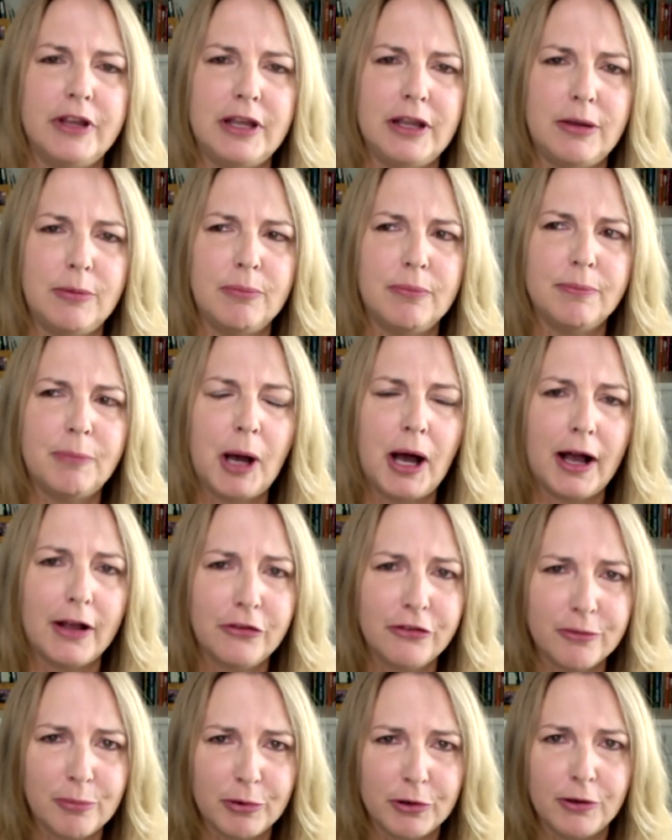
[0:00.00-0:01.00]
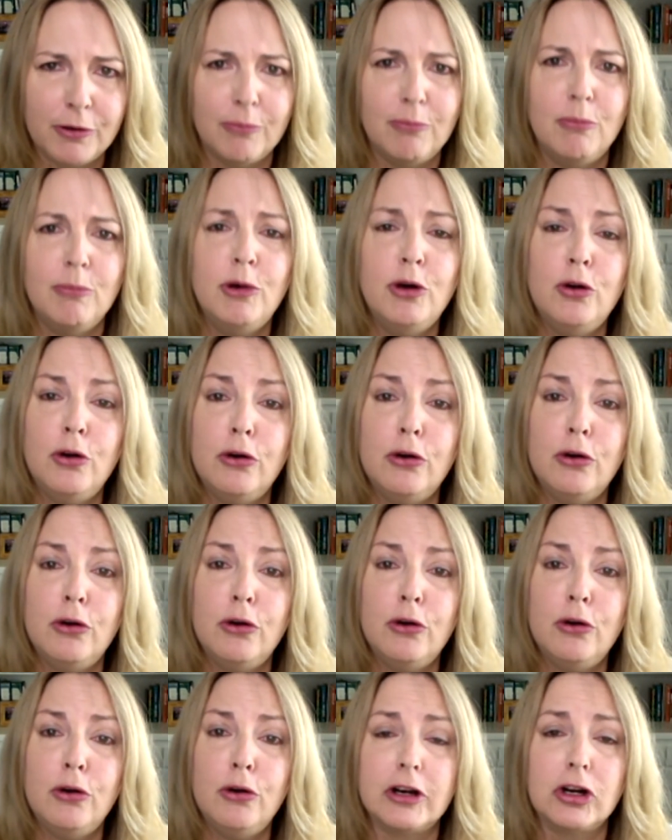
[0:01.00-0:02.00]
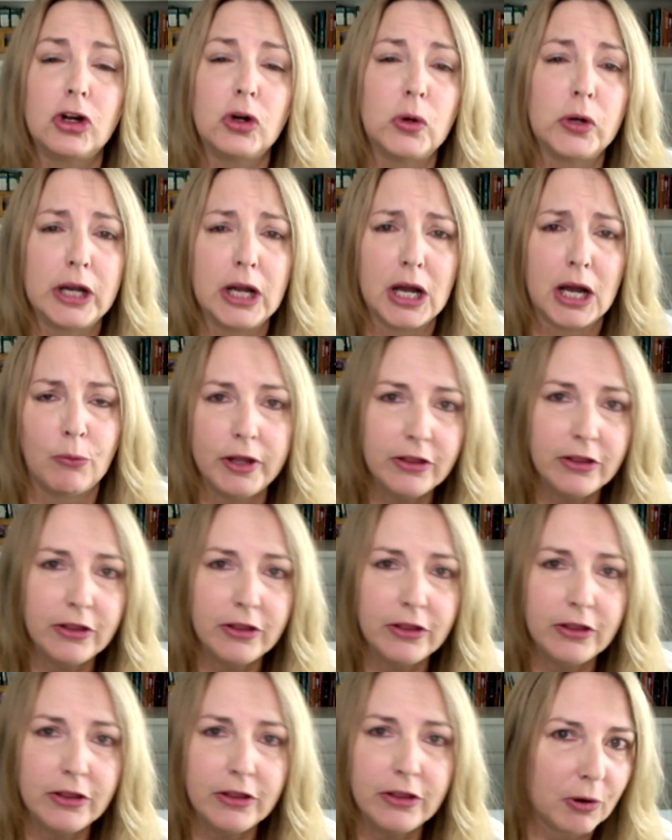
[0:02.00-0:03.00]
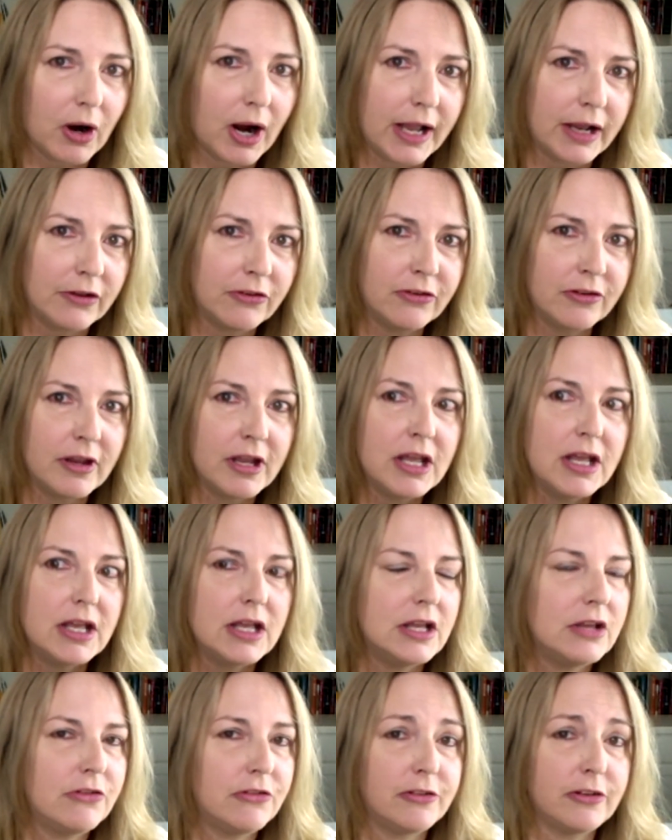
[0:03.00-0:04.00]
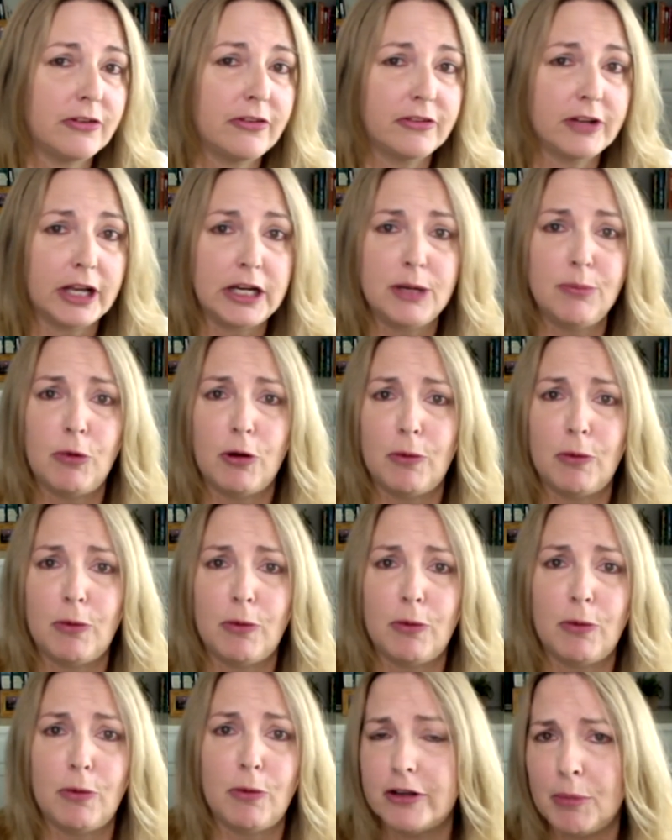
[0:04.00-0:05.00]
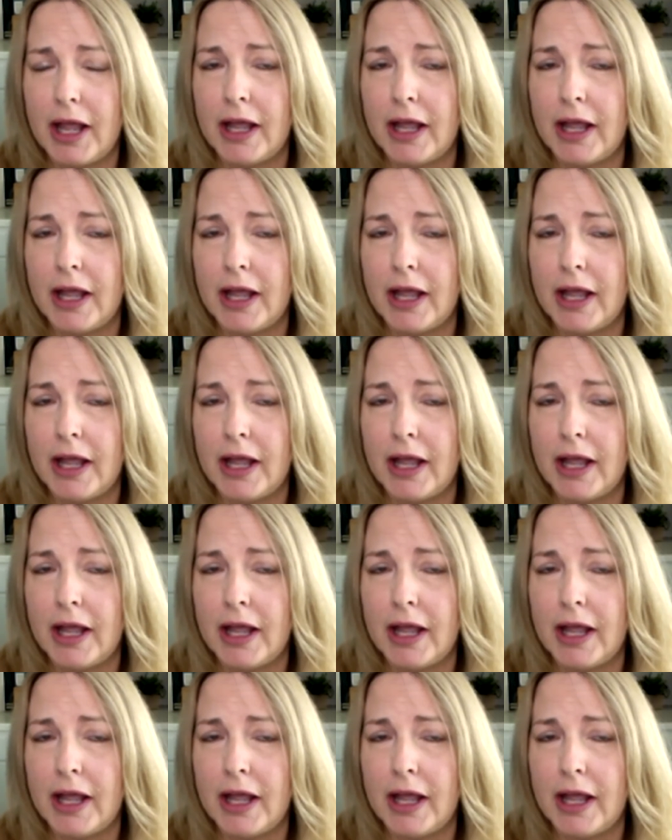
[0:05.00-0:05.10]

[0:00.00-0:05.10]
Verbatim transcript: the possible moves that are going on with price is to study momentum.